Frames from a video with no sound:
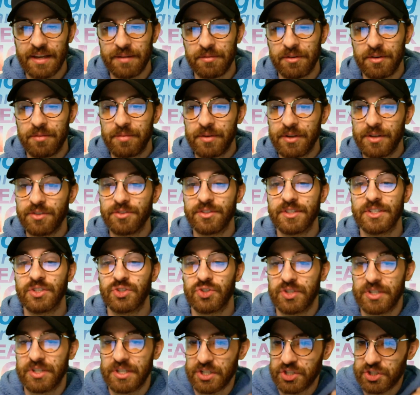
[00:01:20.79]
I'm going to be using
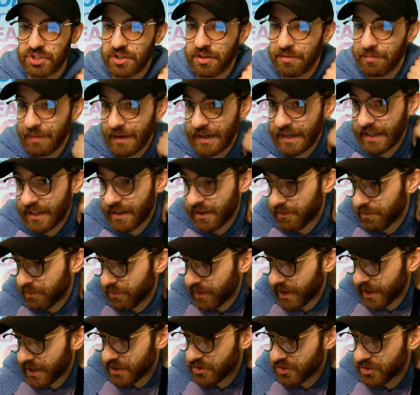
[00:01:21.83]
traditional medium,
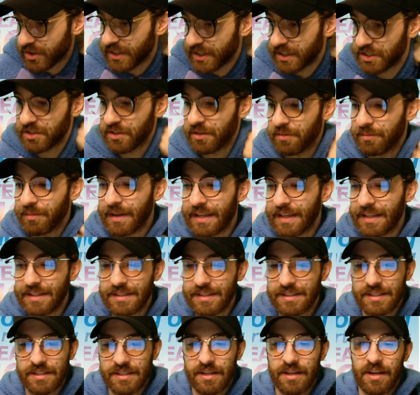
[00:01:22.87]
and traditional
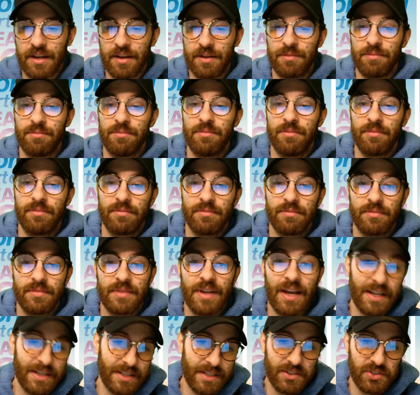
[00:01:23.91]
means
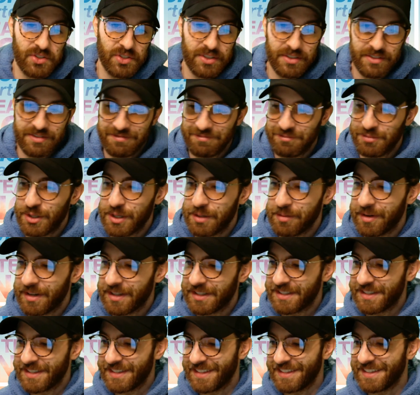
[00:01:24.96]
not digital, pretty much.